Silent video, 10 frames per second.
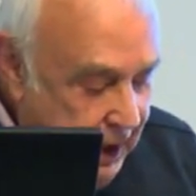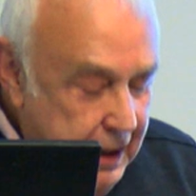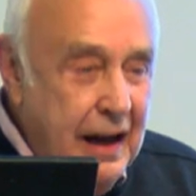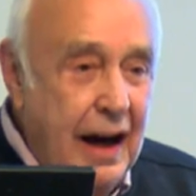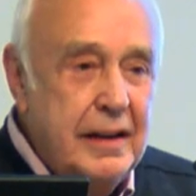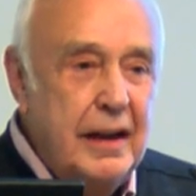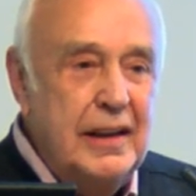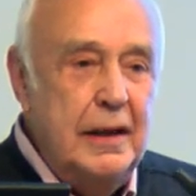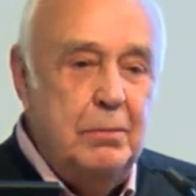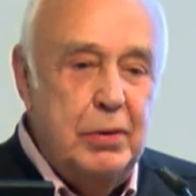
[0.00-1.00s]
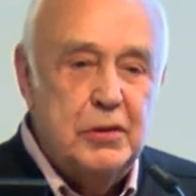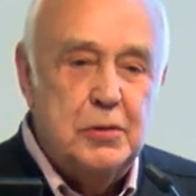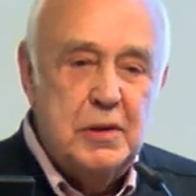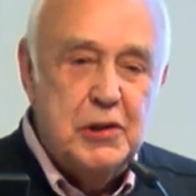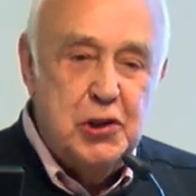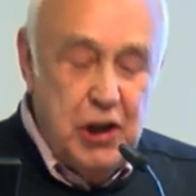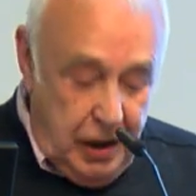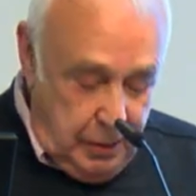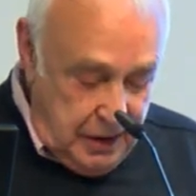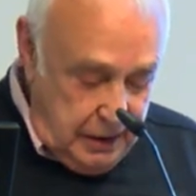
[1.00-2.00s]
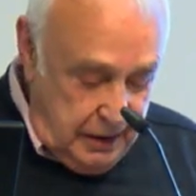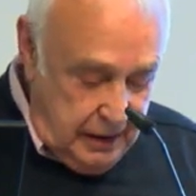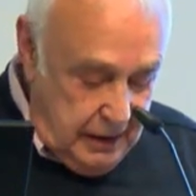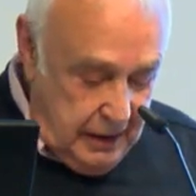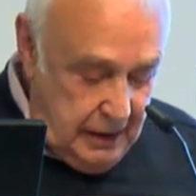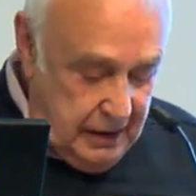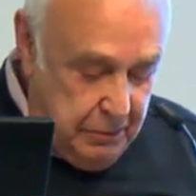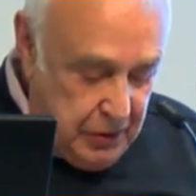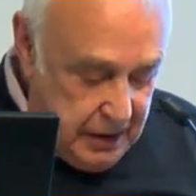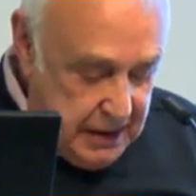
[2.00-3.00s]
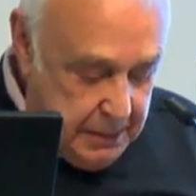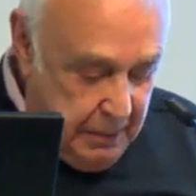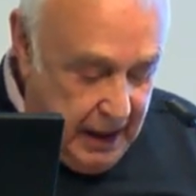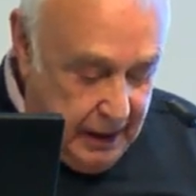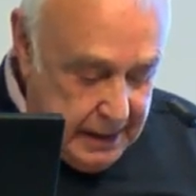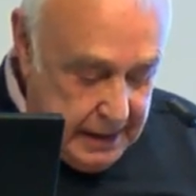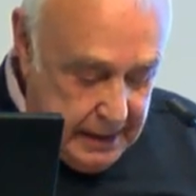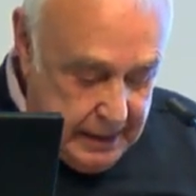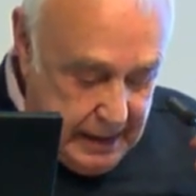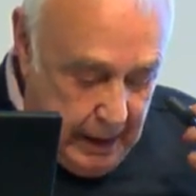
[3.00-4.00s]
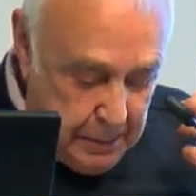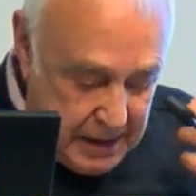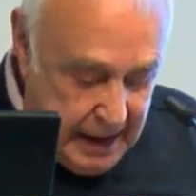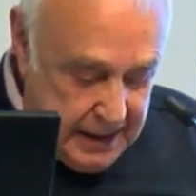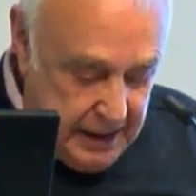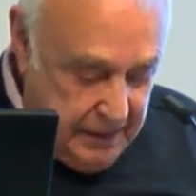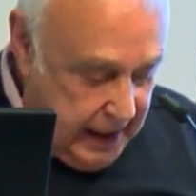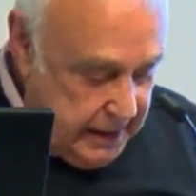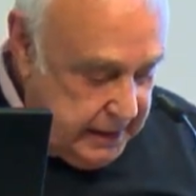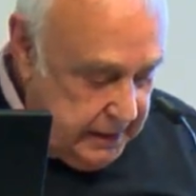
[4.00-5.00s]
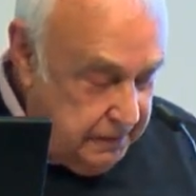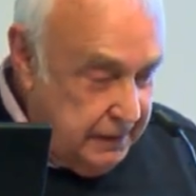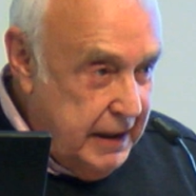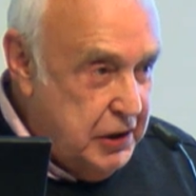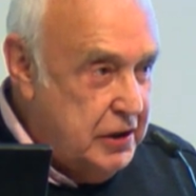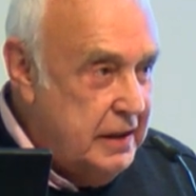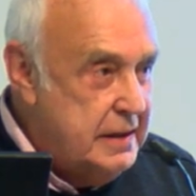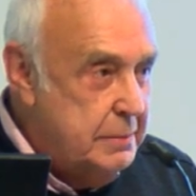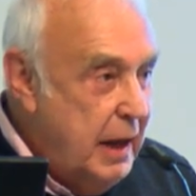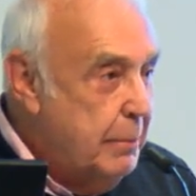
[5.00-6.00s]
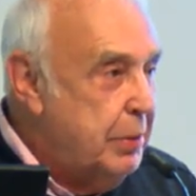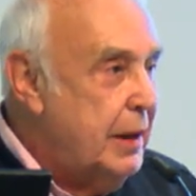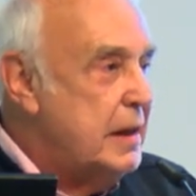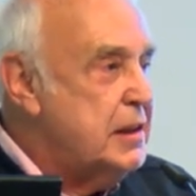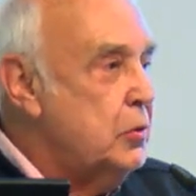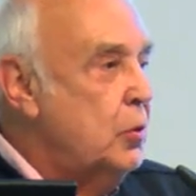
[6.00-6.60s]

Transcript: The other input was German, the Bundesbank's obsessive anti-inflationism, plus